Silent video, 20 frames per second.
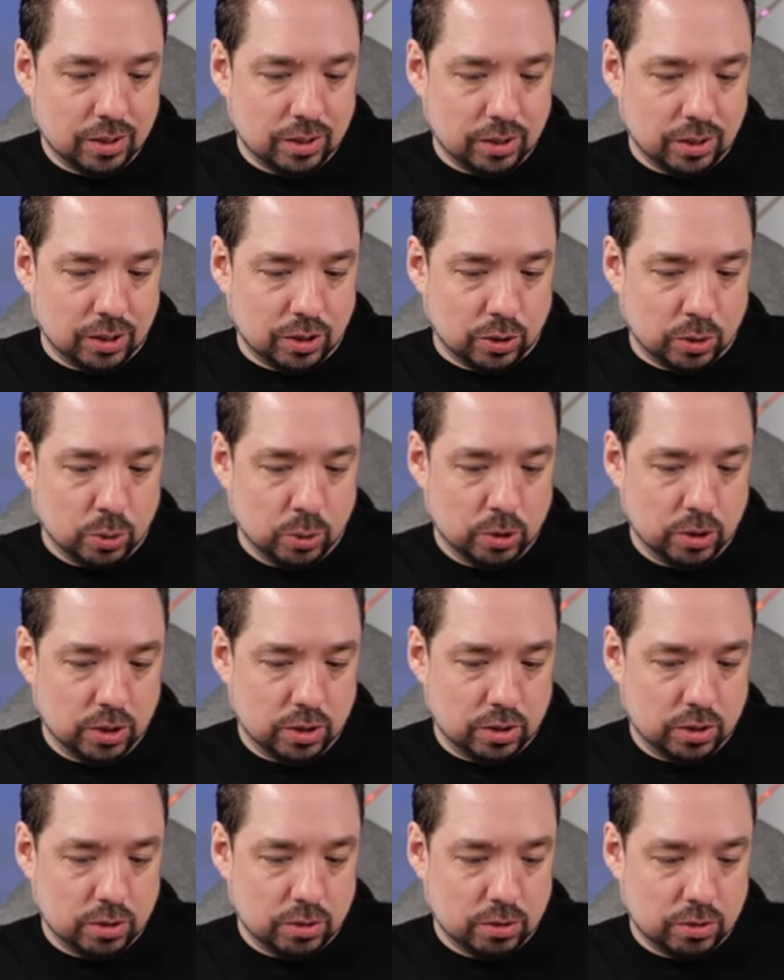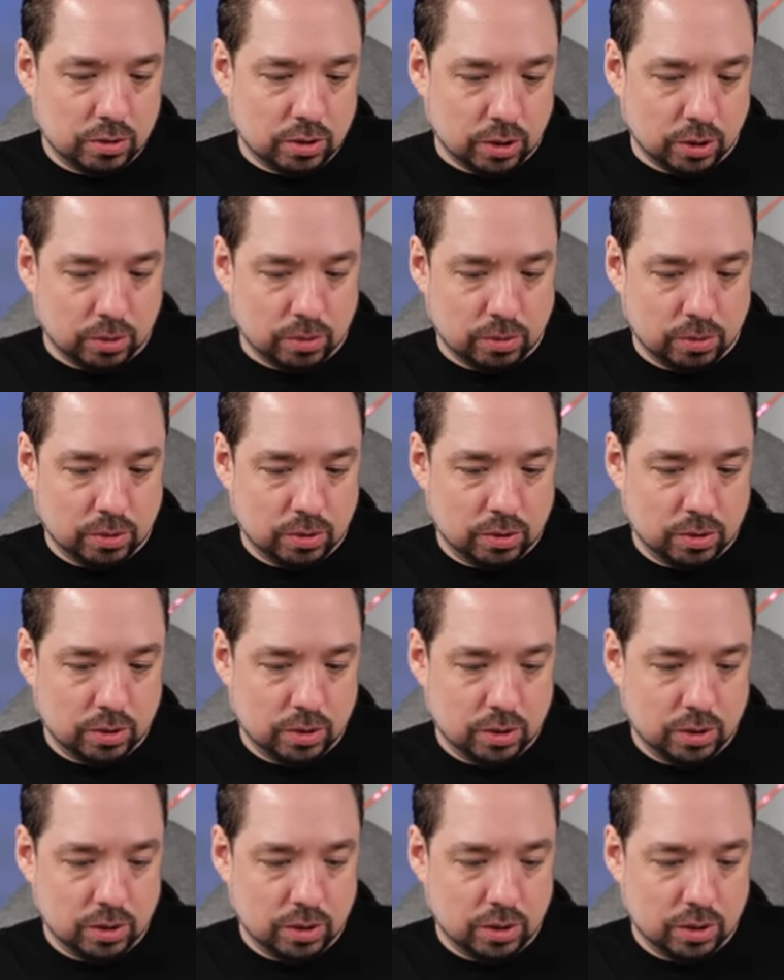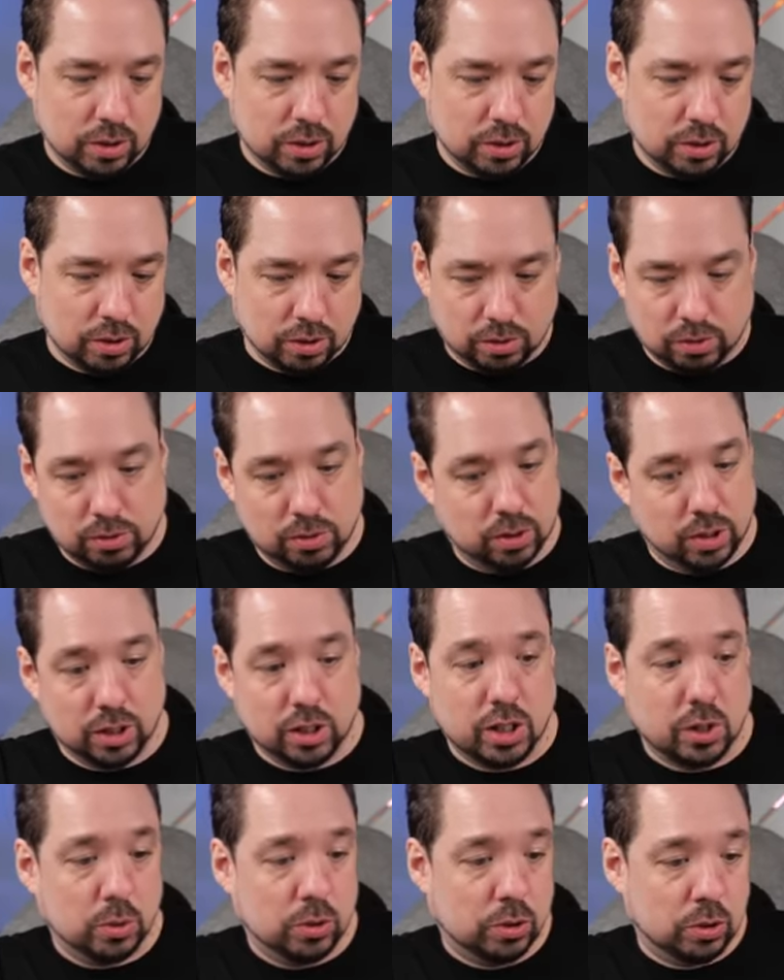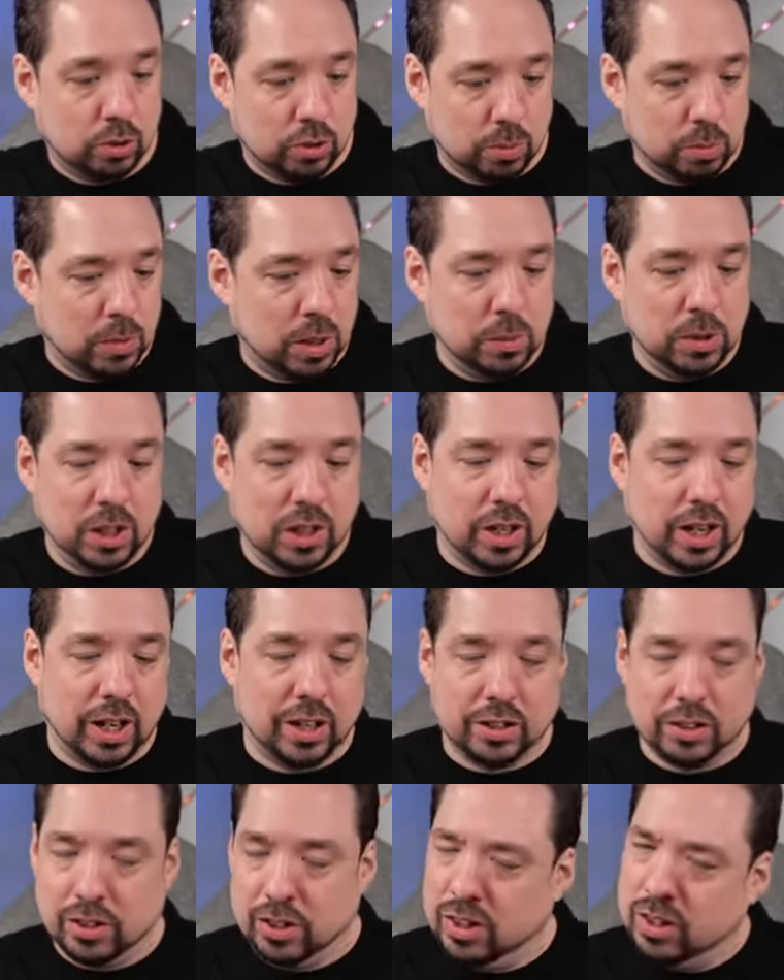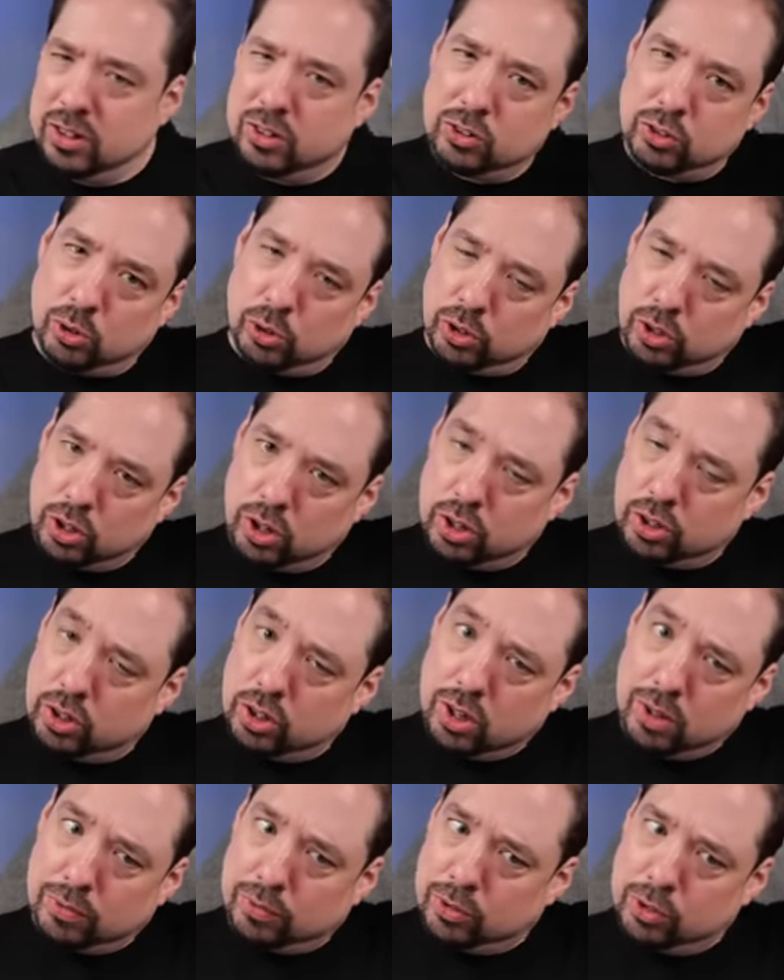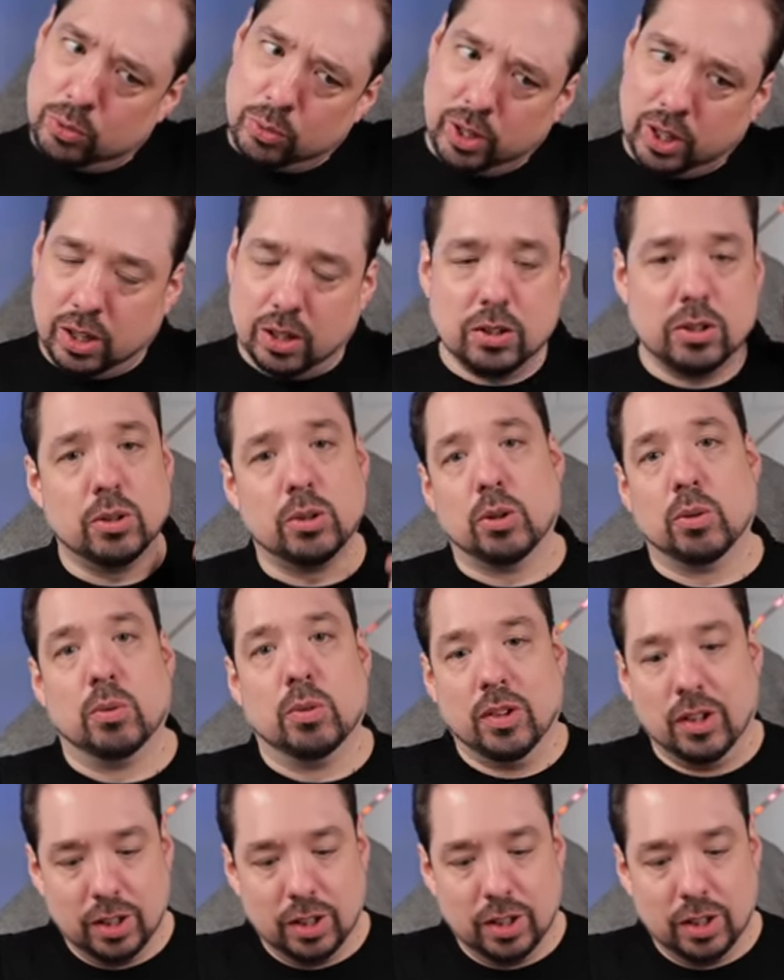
Need to hold it? No. Oh, okay. Now it turns on. Maybe you can't turn it on and off real quick. Don't know.